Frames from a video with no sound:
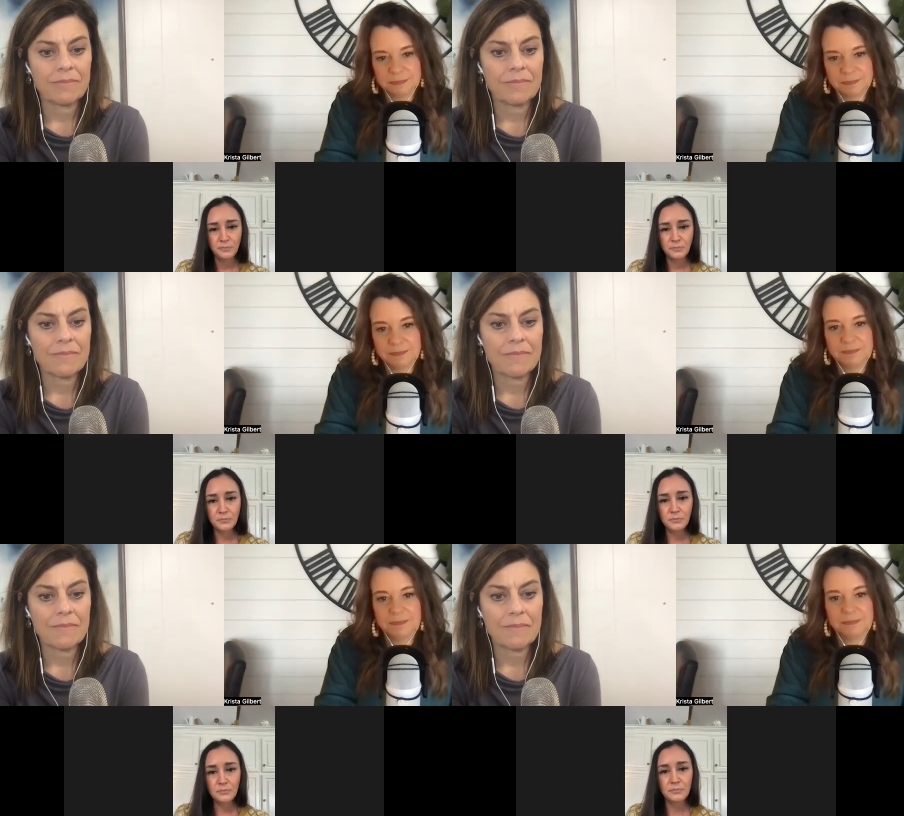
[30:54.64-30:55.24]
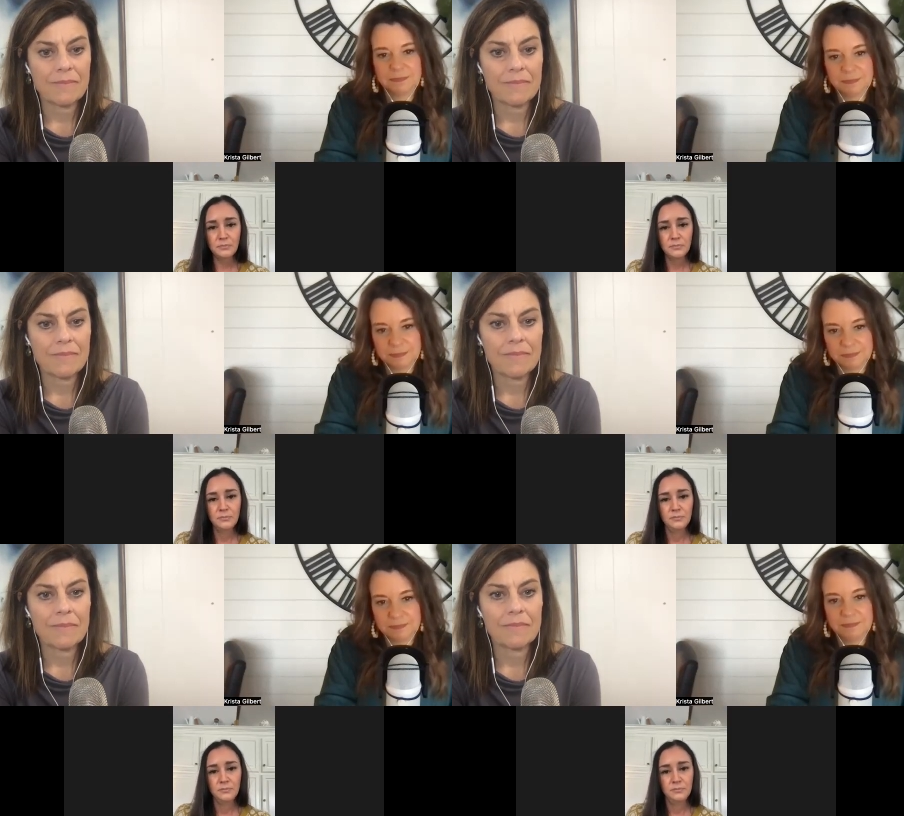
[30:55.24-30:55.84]

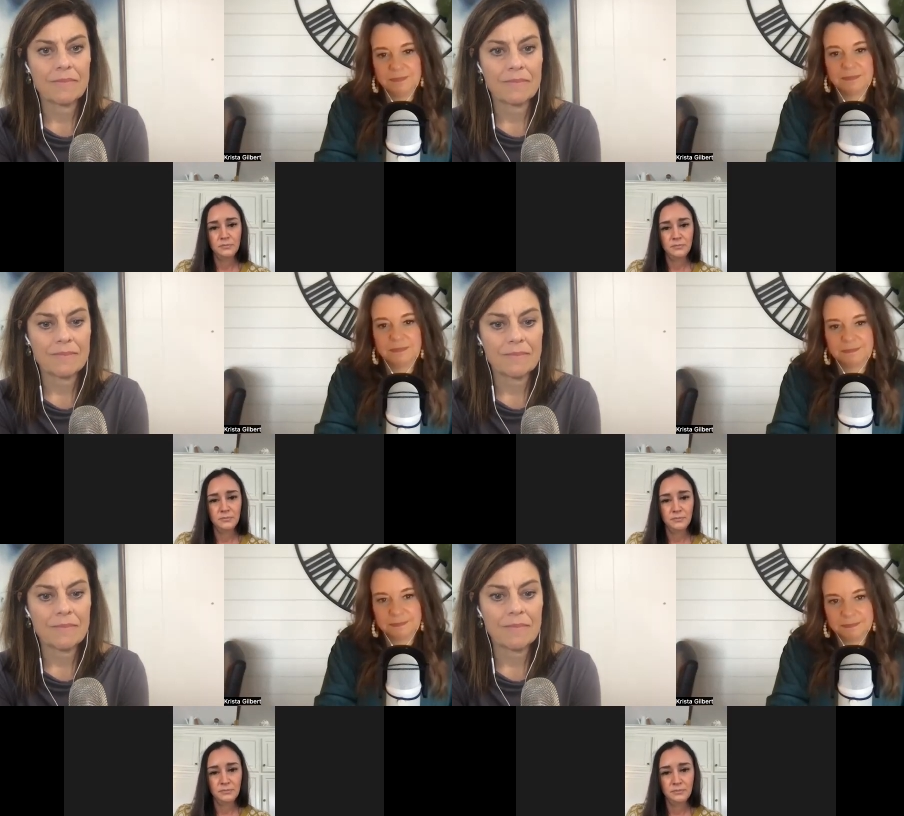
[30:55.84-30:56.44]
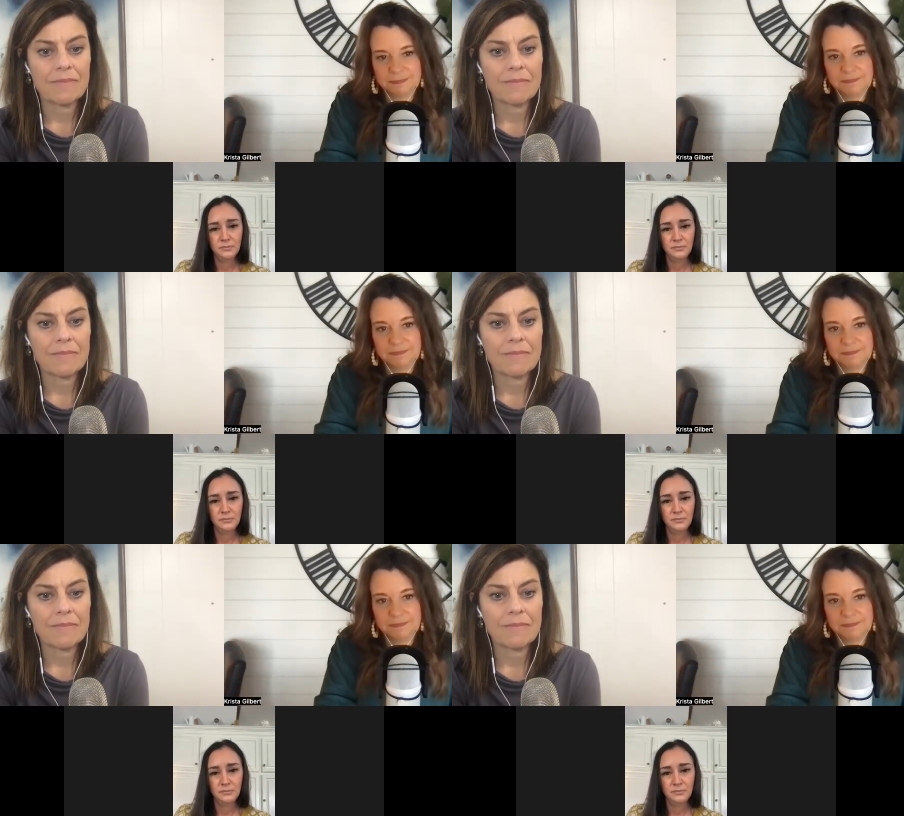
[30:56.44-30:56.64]
Nobody speaks.